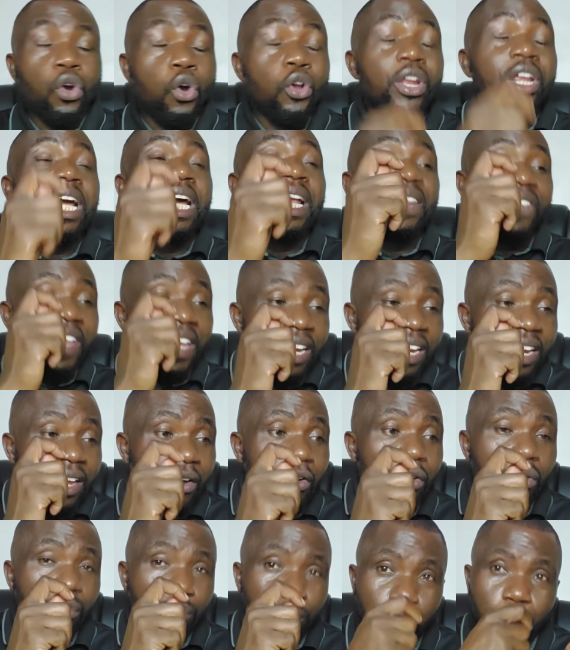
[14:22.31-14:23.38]
Or he can then
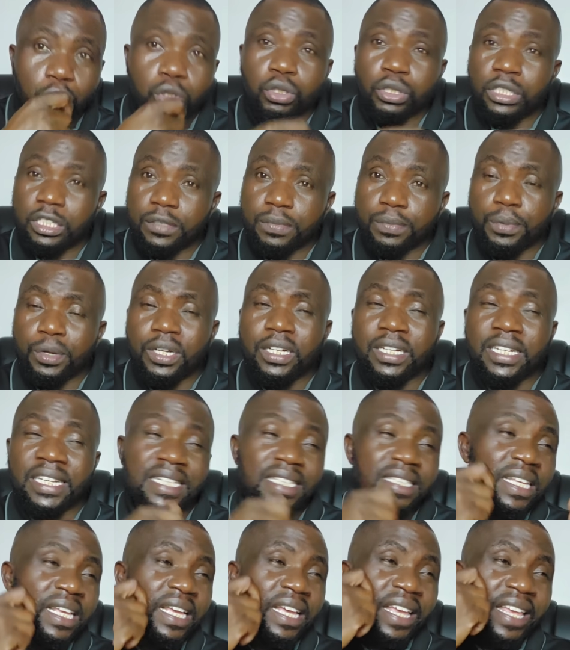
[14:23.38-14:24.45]
now, because it's
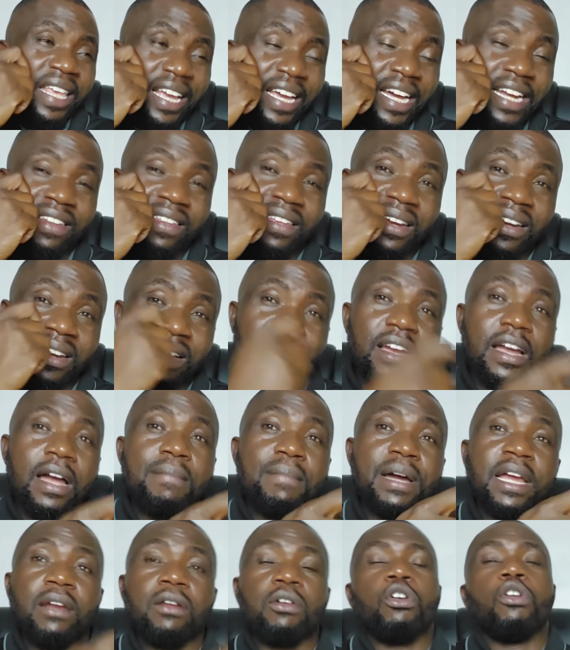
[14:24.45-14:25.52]
politics, he can then
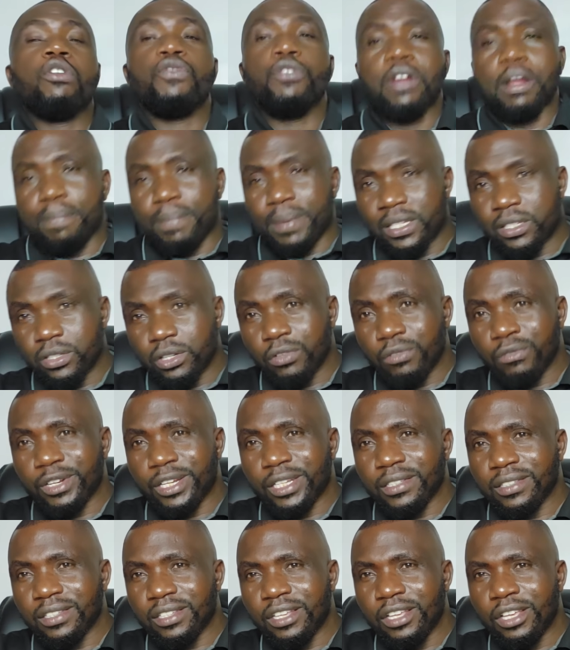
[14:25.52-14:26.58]
come and call for a press
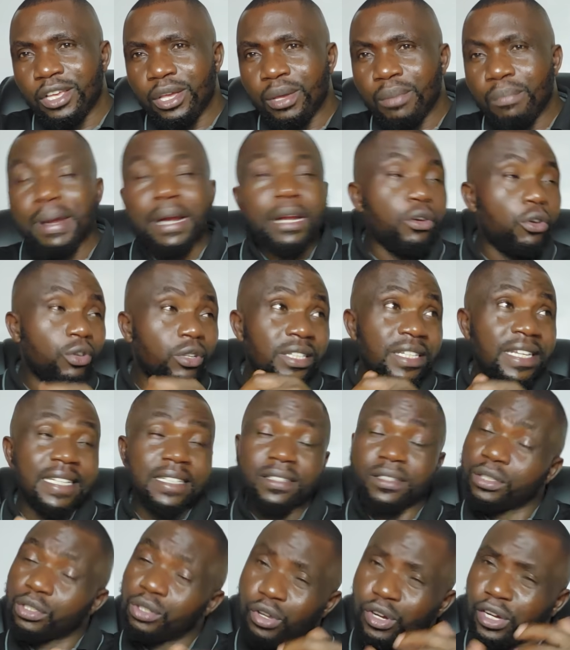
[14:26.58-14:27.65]
conference. But not
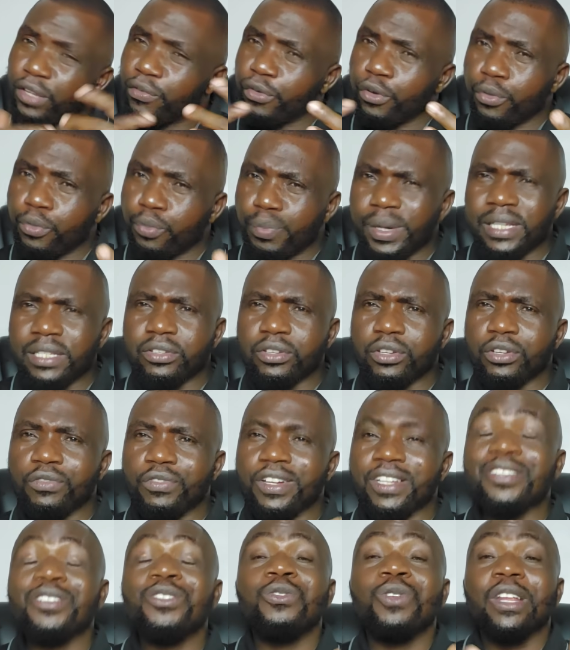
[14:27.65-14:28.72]
just calling for a press
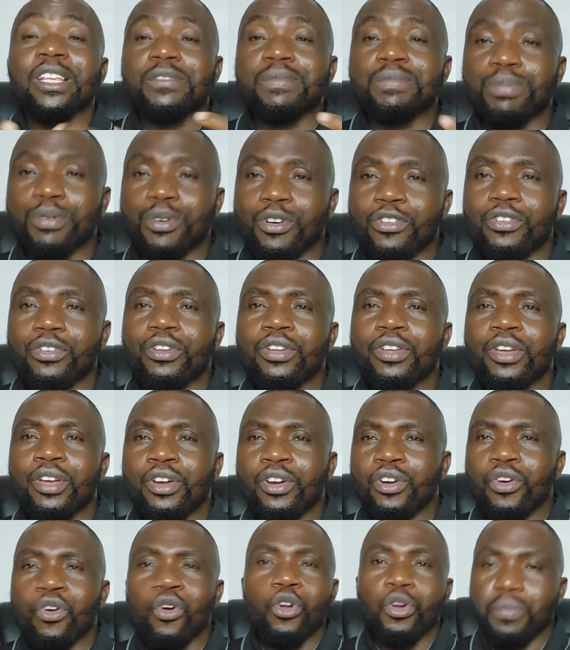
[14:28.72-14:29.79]
conference to respond
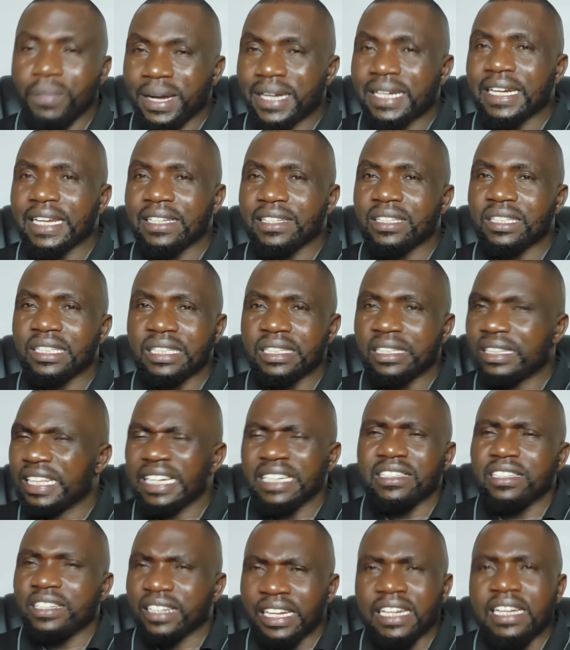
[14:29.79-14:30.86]
on matters
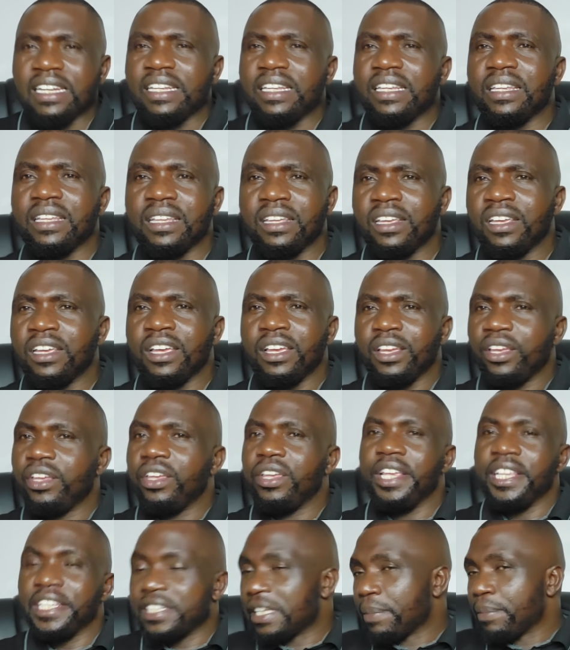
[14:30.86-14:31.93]
that really
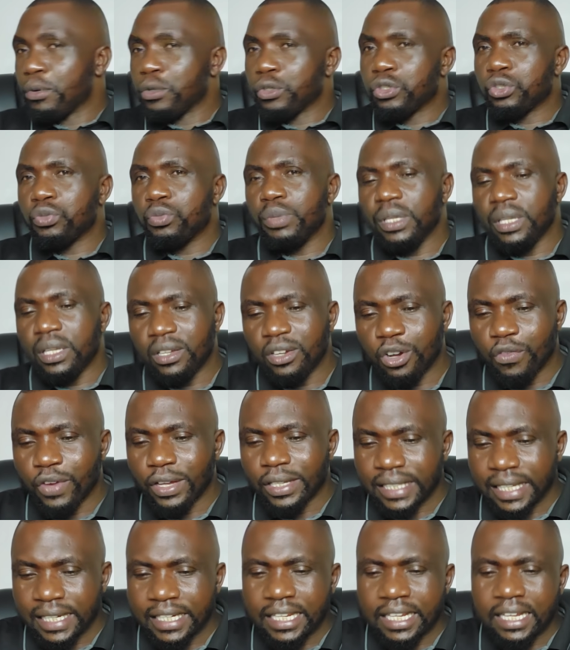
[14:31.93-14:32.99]
is supposed to be
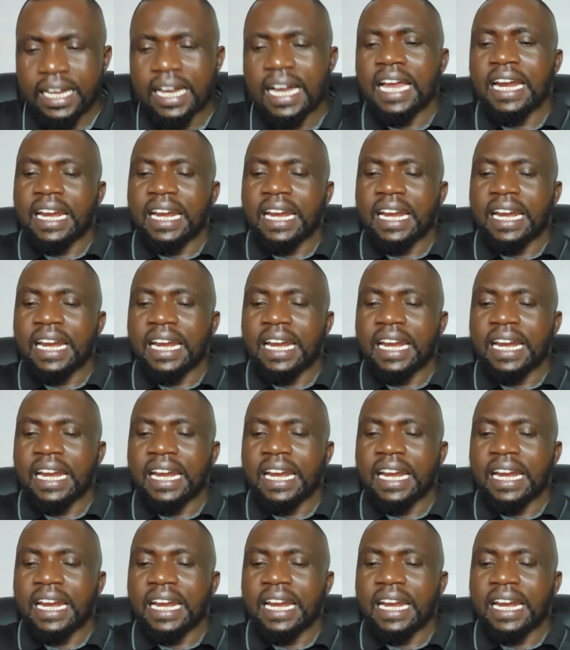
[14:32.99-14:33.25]
oversighting.